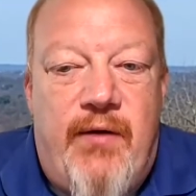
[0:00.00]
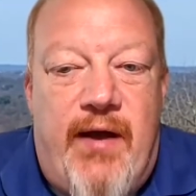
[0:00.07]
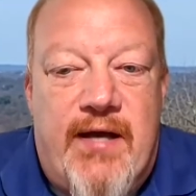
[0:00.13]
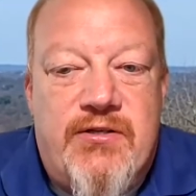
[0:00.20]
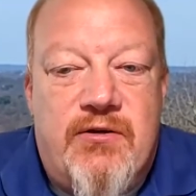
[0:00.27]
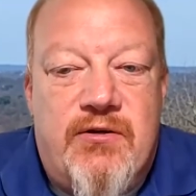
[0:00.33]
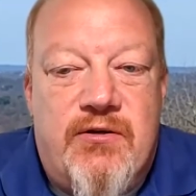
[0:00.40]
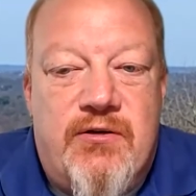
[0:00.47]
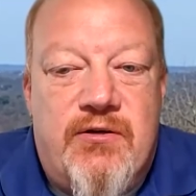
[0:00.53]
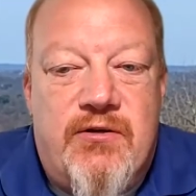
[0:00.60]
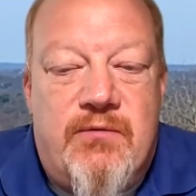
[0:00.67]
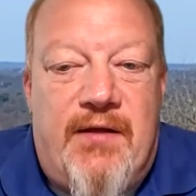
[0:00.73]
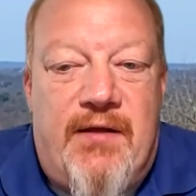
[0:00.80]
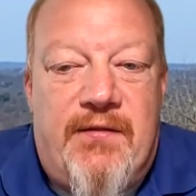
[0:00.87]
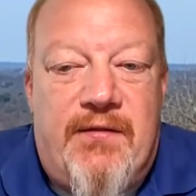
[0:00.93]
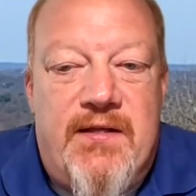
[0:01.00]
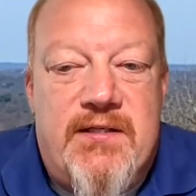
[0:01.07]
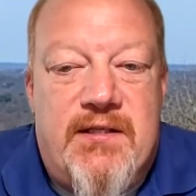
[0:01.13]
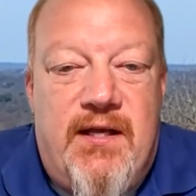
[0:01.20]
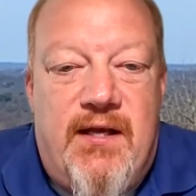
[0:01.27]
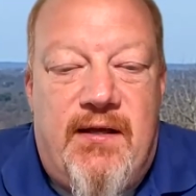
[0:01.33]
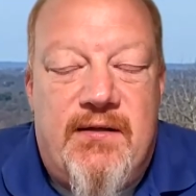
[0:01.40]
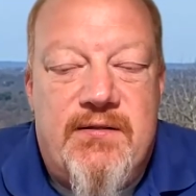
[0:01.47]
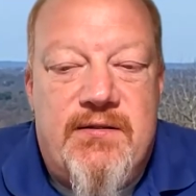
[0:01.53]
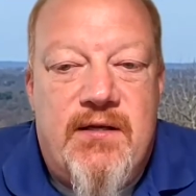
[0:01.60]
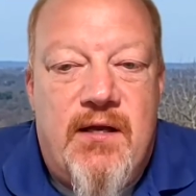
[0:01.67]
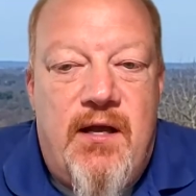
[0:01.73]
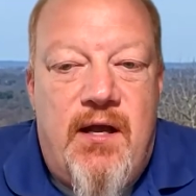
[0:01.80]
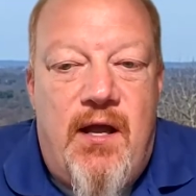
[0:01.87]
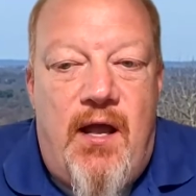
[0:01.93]
as you're building out these
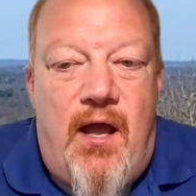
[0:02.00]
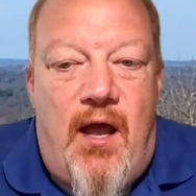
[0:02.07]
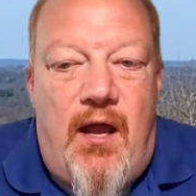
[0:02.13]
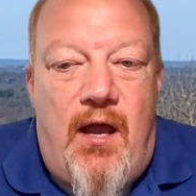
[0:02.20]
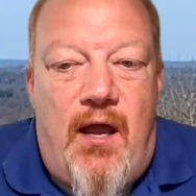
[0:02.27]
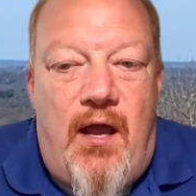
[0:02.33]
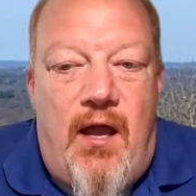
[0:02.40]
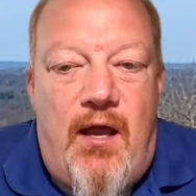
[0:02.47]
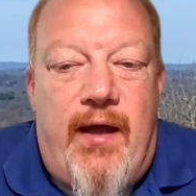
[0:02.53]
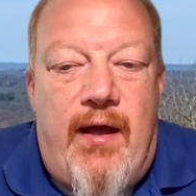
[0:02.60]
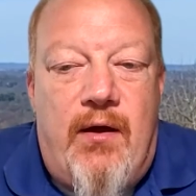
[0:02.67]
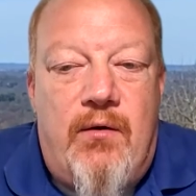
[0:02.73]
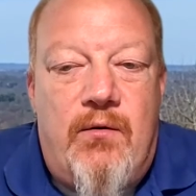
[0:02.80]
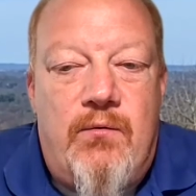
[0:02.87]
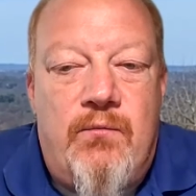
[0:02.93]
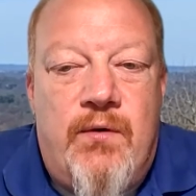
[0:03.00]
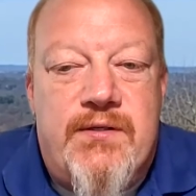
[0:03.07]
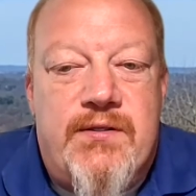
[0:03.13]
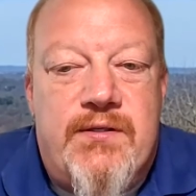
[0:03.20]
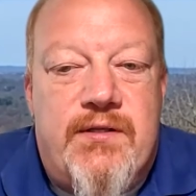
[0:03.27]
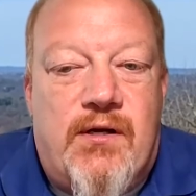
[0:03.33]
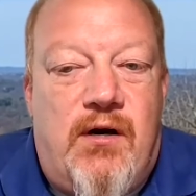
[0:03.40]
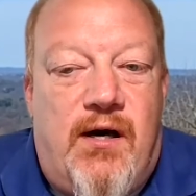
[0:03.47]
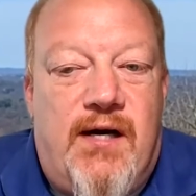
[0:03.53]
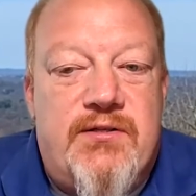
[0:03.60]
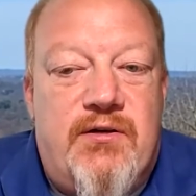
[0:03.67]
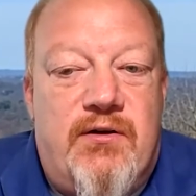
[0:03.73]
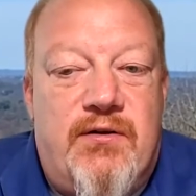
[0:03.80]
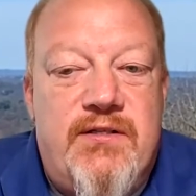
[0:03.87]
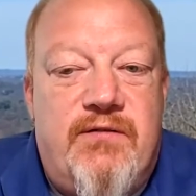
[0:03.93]
things, what's the
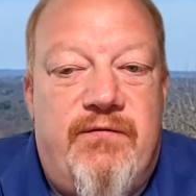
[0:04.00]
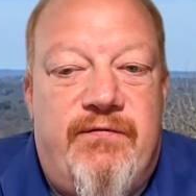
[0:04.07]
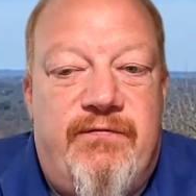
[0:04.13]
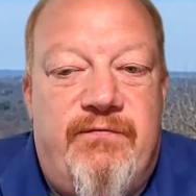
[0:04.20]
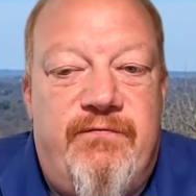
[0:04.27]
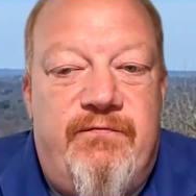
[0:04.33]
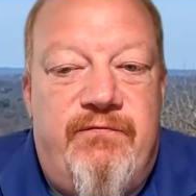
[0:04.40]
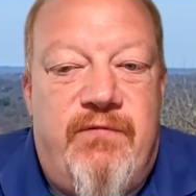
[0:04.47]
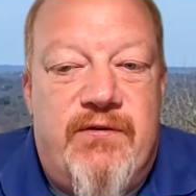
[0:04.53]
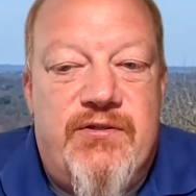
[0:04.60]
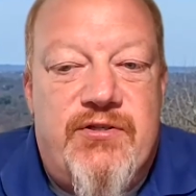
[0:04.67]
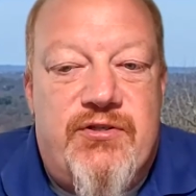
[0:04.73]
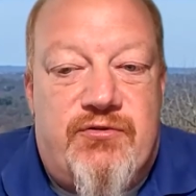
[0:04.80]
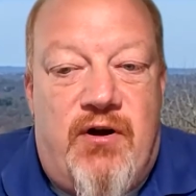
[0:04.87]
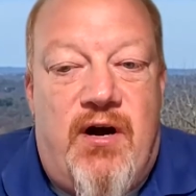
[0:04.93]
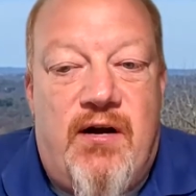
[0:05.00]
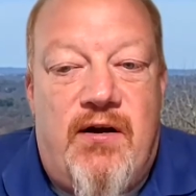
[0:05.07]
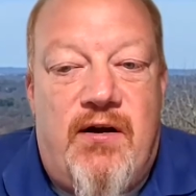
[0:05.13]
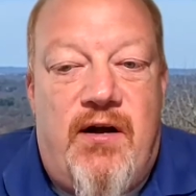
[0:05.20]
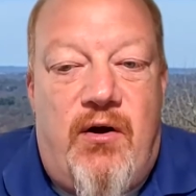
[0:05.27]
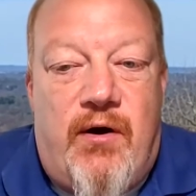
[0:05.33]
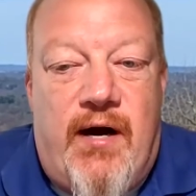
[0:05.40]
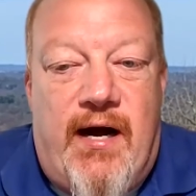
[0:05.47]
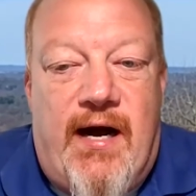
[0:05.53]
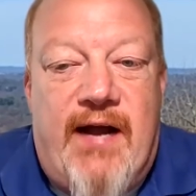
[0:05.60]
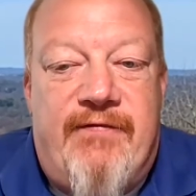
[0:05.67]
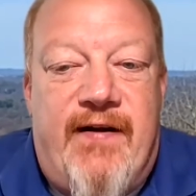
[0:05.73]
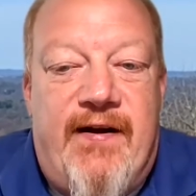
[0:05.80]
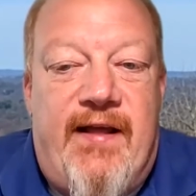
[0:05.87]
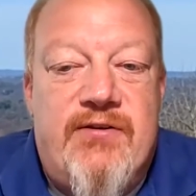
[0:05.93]
cost? Are these strong or high
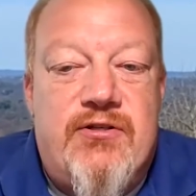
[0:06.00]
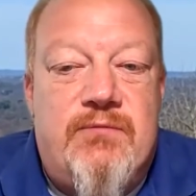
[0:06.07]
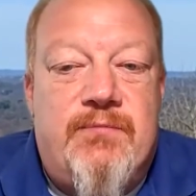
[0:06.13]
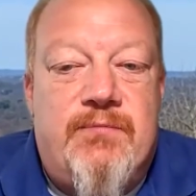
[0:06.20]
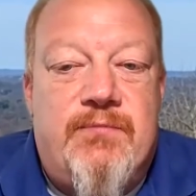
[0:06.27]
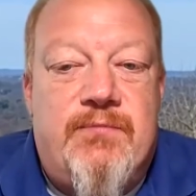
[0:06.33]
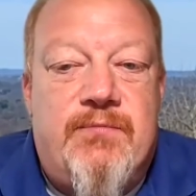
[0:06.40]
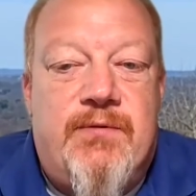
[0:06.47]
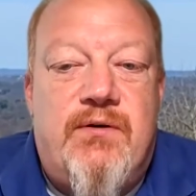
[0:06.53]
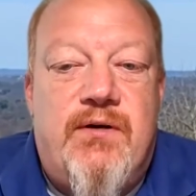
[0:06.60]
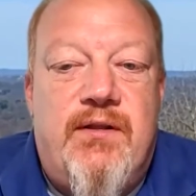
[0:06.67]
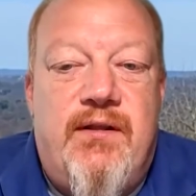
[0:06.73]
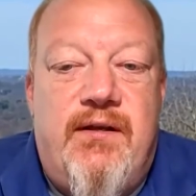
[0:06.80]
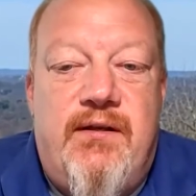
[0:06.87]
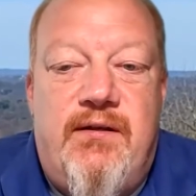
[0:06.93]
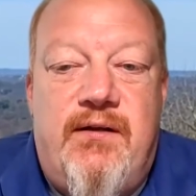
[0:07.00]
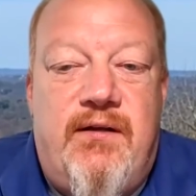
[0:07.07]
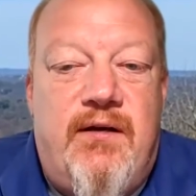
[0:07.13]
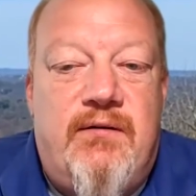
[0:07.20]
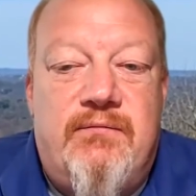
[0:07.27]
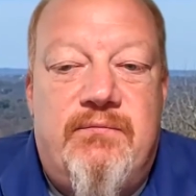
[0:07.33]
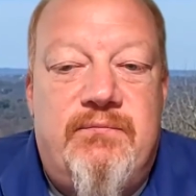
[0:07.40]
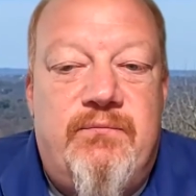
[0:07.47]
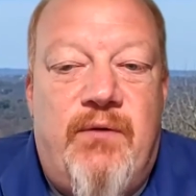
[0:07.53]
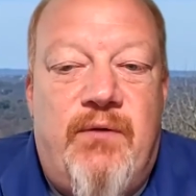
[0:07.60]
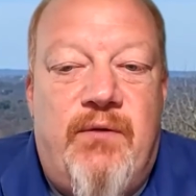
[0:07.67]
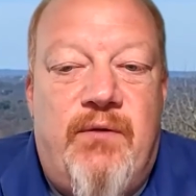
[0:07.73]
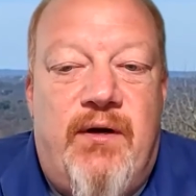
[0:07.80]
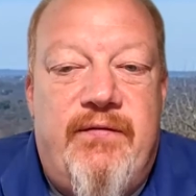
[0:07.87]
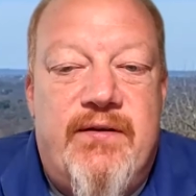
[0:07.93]
financial burdens, or are why
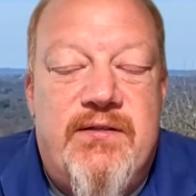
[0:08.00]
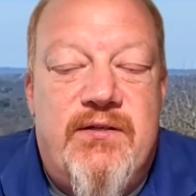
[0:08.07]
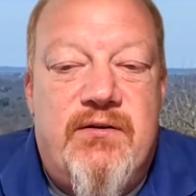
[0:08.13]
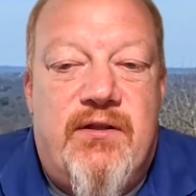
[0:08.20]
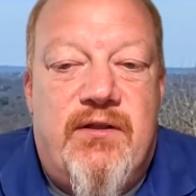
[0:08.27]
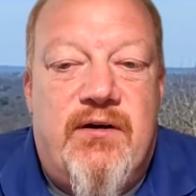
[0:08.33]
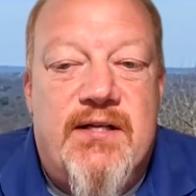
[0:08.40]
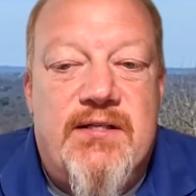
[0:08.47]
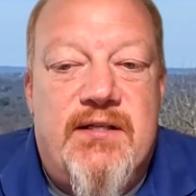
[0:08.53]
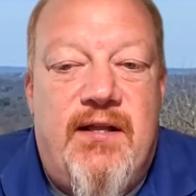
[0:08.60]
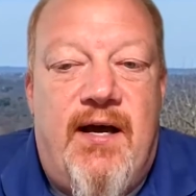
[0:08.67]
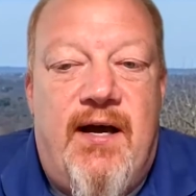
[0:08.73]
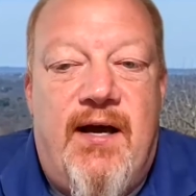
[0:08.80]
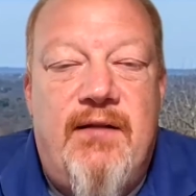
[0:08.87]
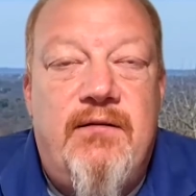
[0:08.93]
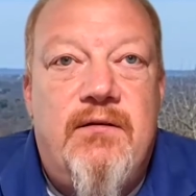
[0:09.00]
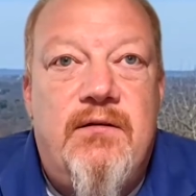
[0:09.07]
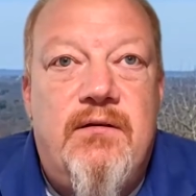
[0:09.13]
don't you give us your thoughts on that?